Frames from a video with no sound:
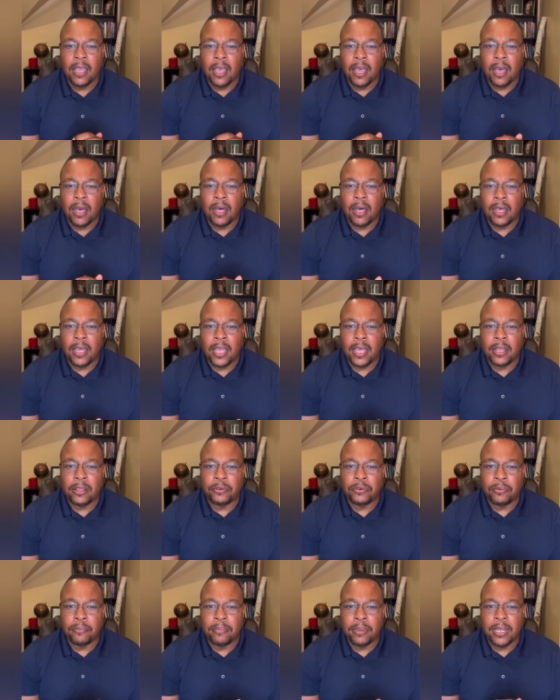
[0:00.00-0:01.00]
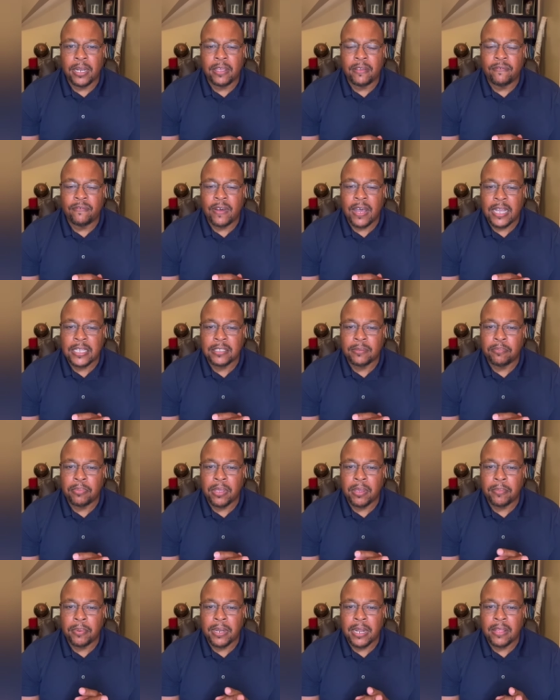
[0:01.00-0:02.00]
uh, Elder Billy Fox
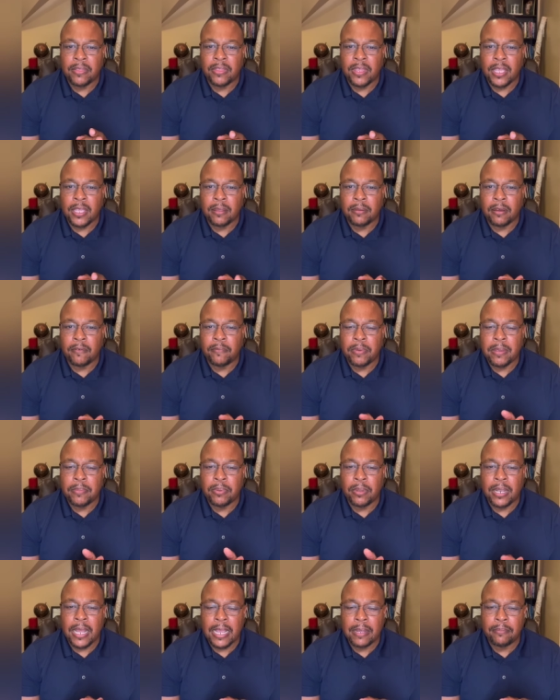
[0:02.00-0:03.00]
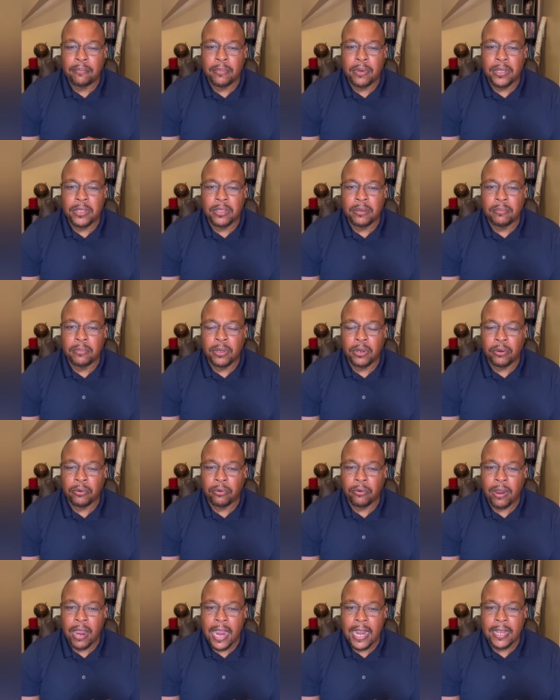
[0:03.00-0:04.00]
Pippen. I think of people like Mother
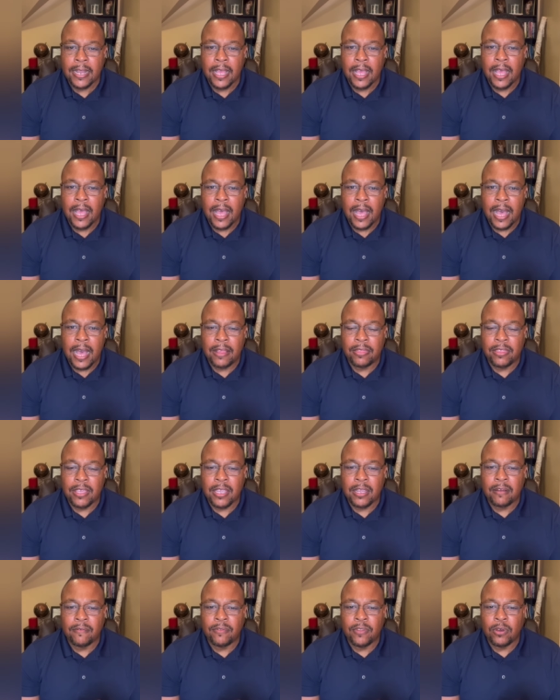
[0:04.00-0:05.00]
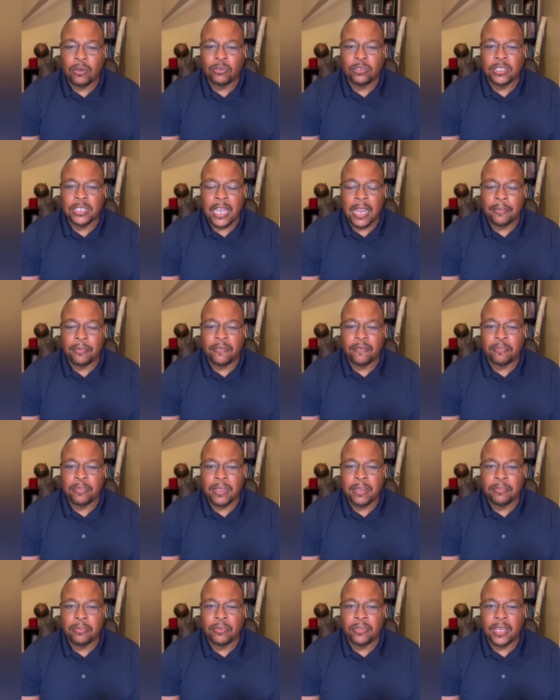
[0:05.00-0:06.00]
McCright. I think of those type of
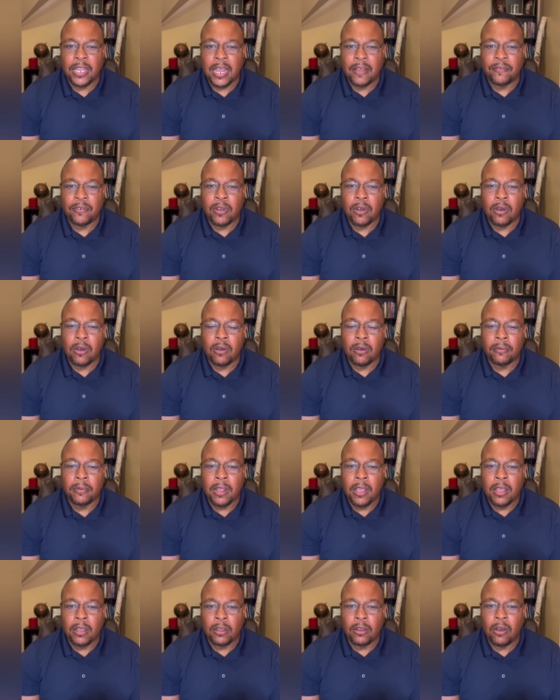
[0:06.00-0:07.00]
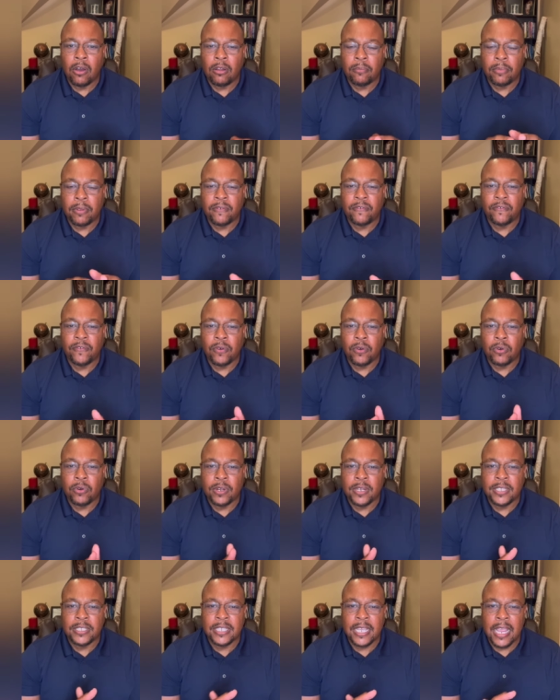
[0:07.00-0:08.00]
people that have come, gone before
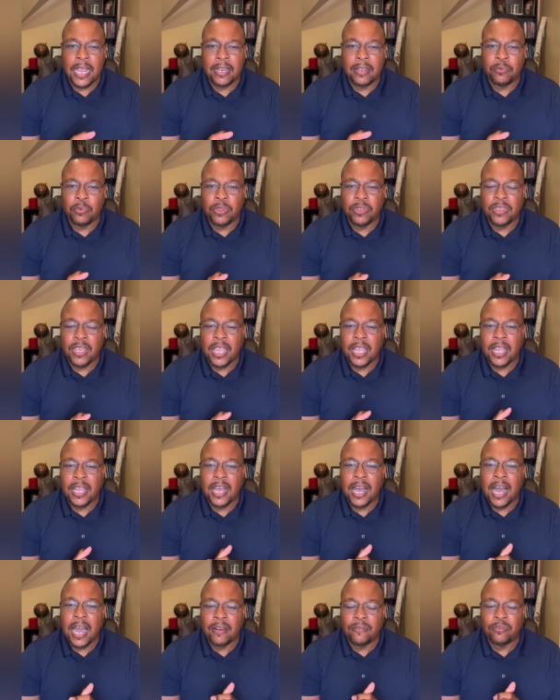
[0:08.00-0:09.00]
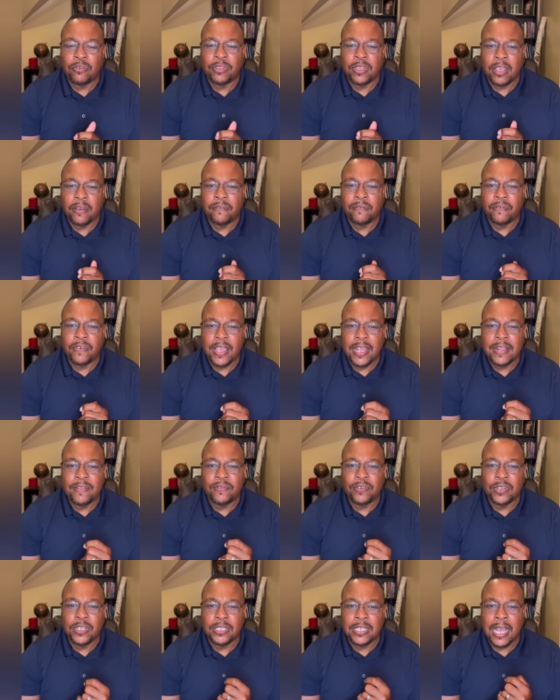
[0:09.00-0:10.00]
us. And we thank God for their
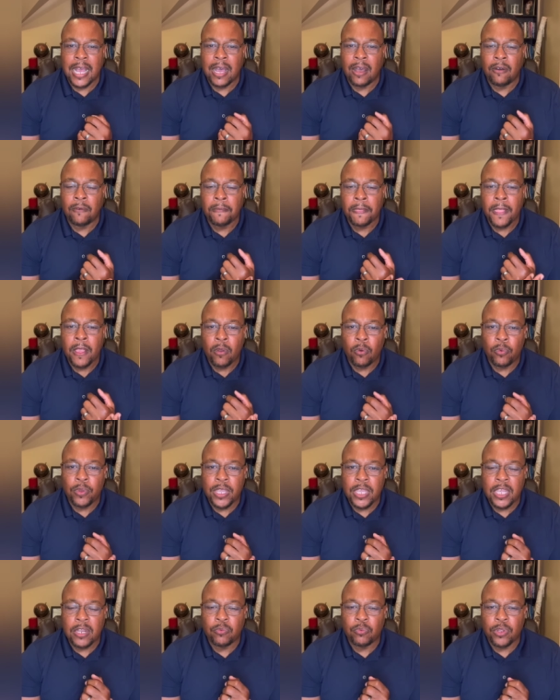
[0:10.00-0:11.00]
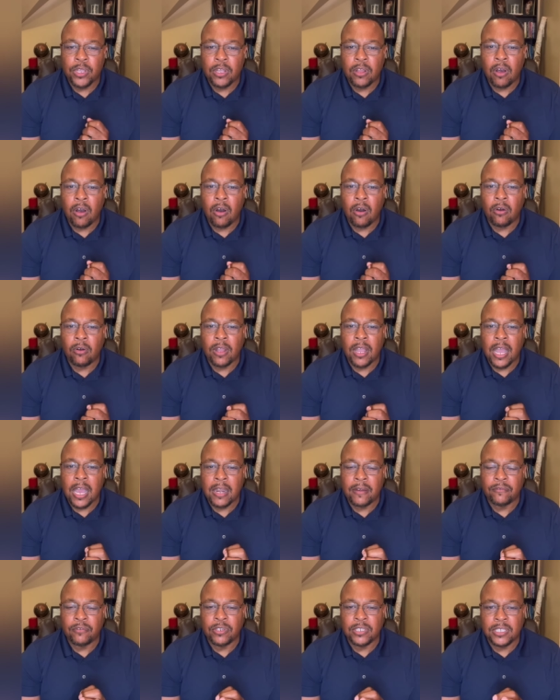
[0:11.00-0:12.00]
faithfulness, how we can recall
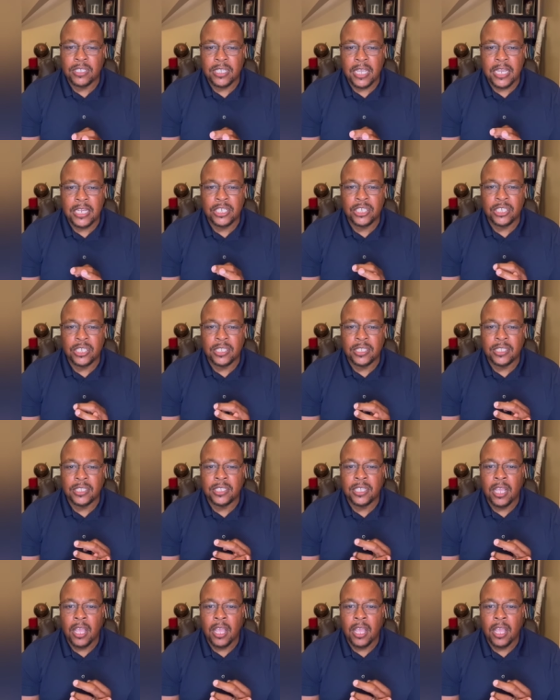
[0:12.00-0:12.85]
conversations